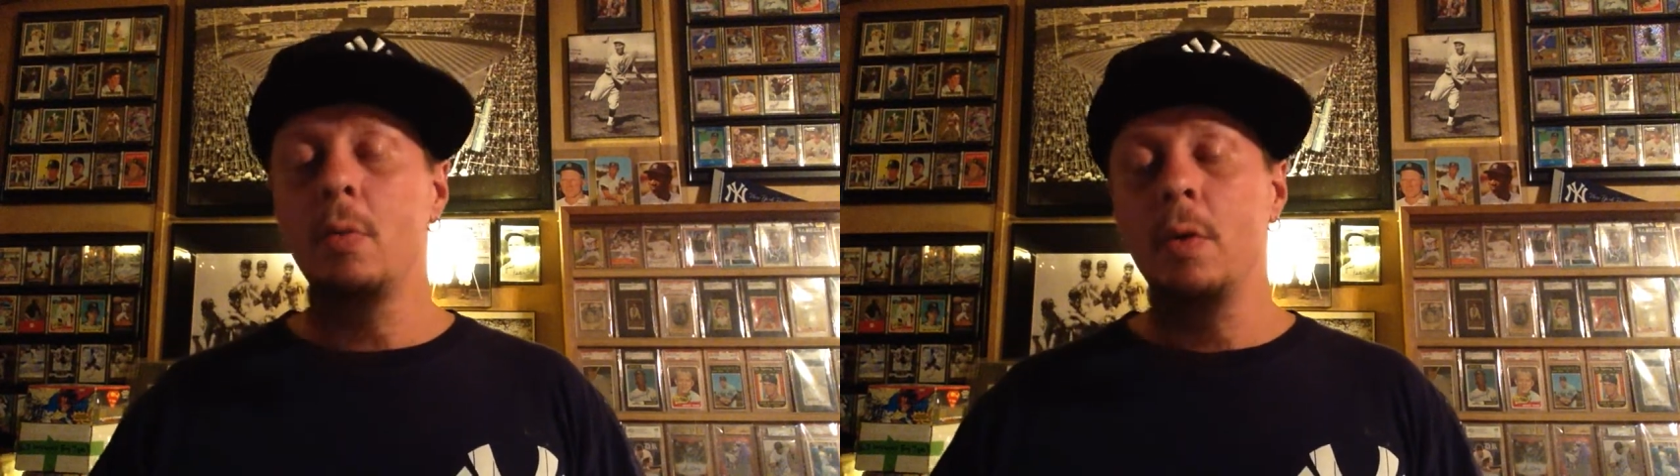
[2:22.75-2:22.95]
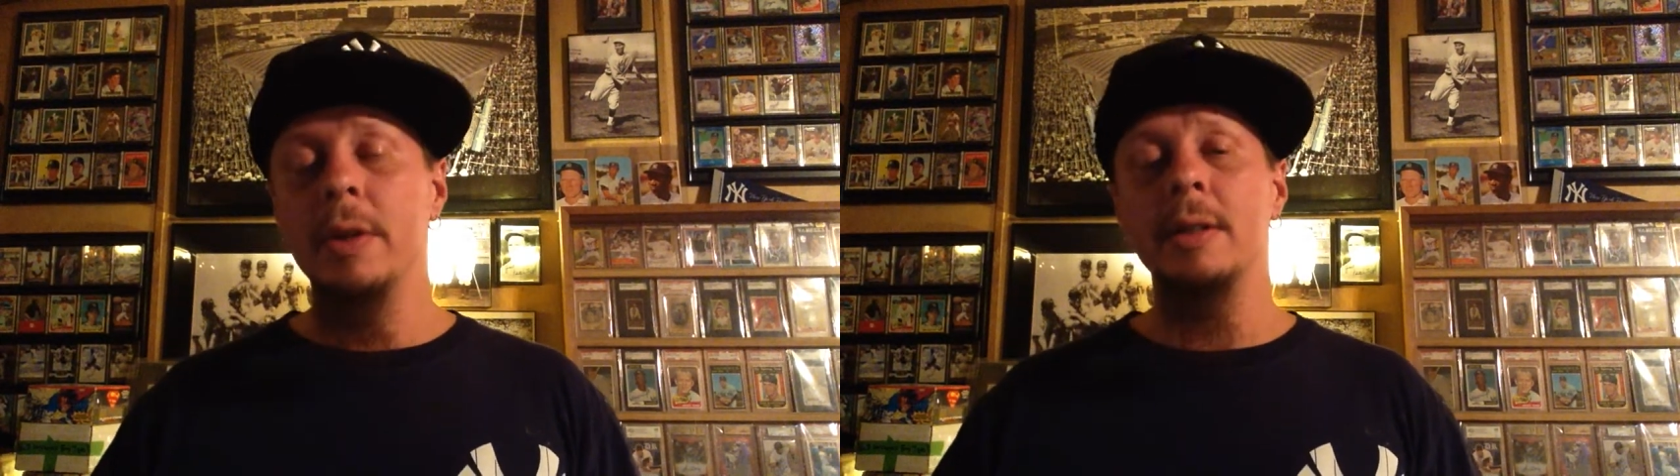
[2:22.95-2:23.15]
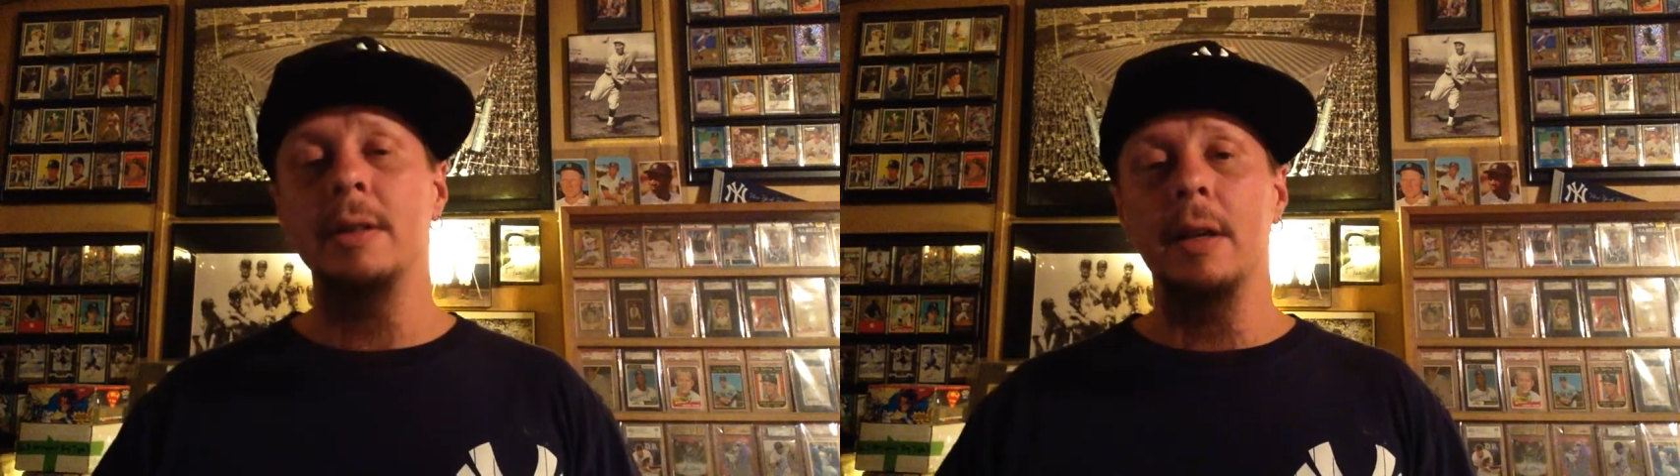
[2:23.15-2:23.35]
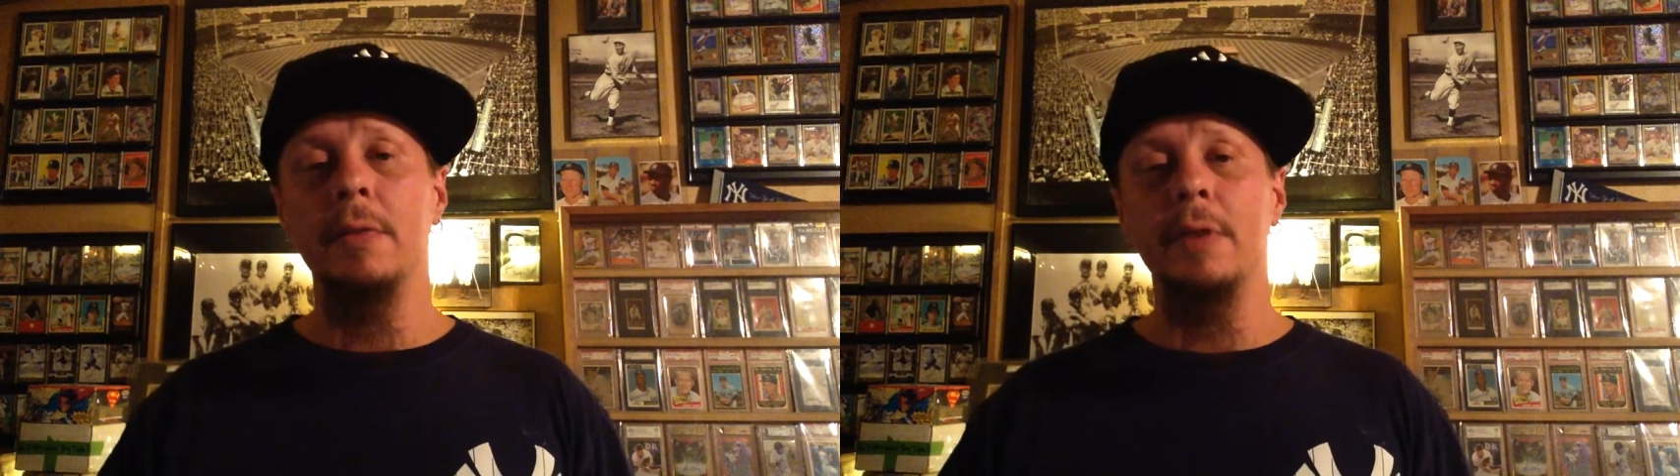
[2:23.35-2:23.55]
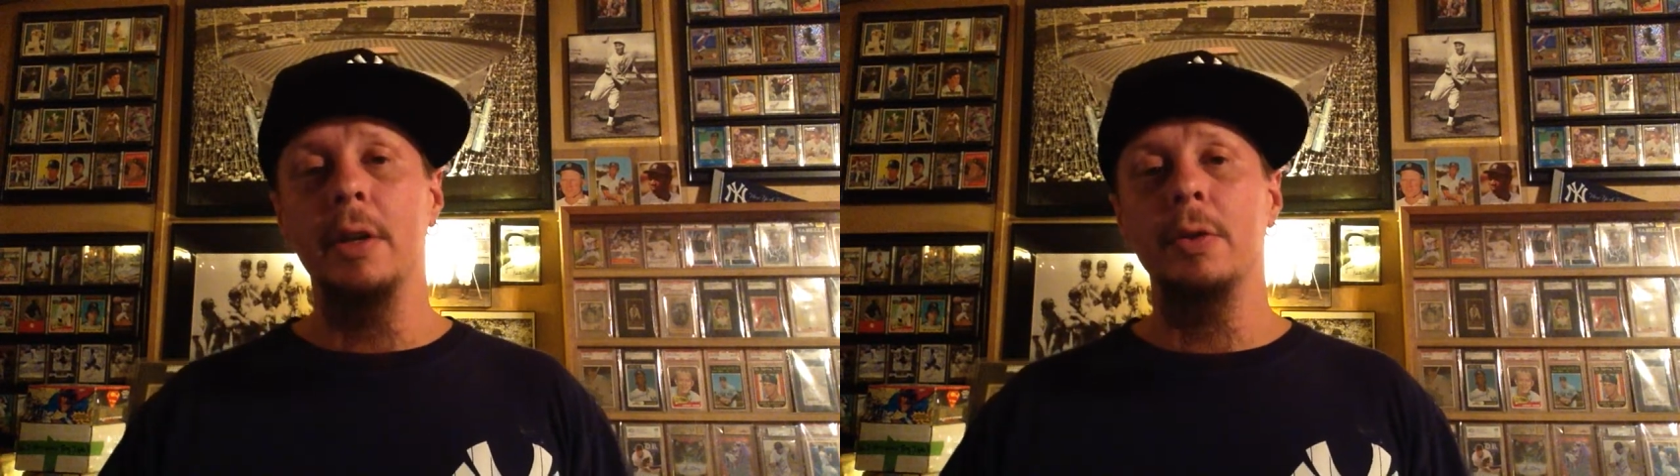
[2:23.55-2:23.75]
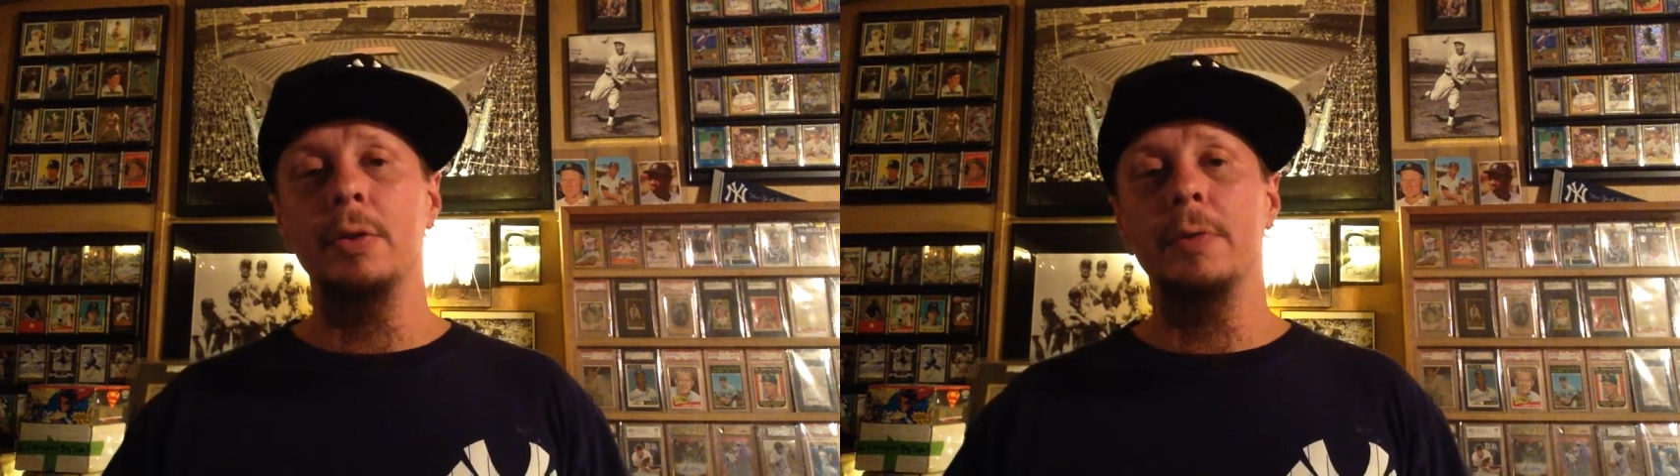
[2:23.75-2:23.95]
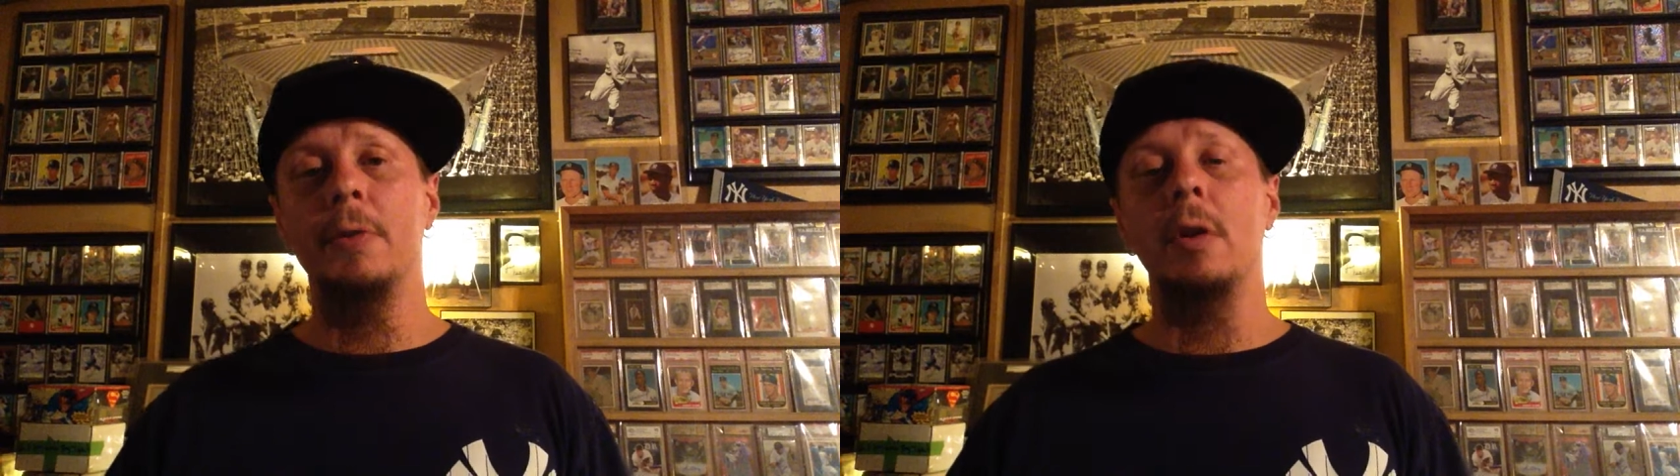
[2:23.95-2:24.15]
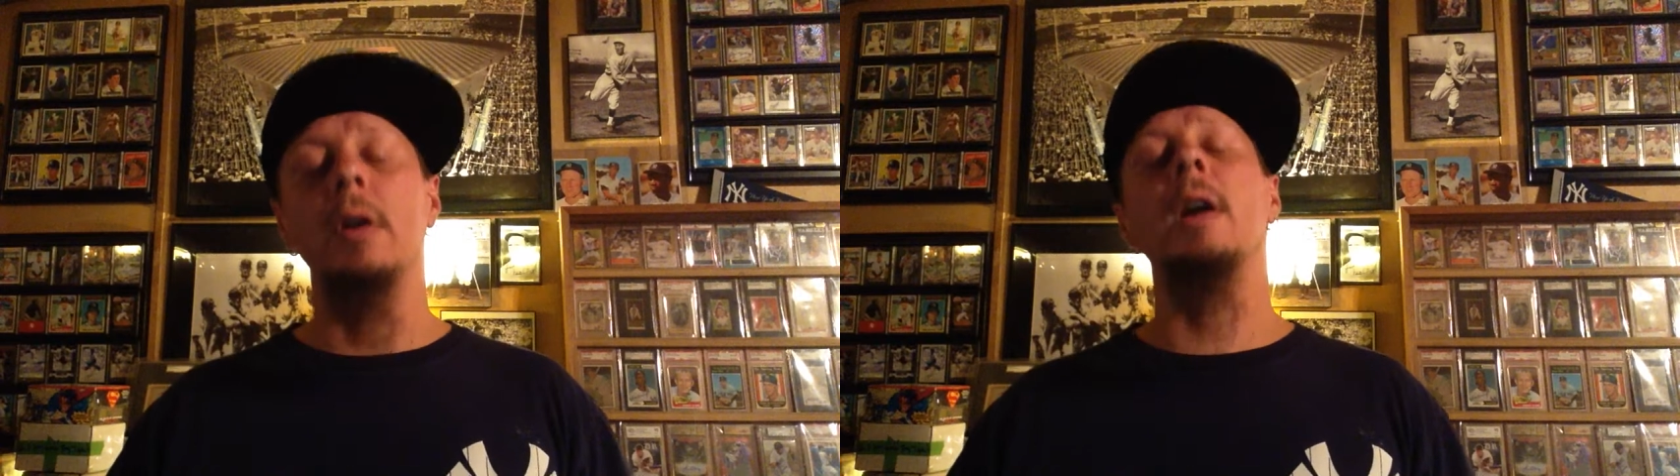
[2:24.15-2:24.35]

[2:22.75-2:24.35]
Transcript: ones that's done videos so far.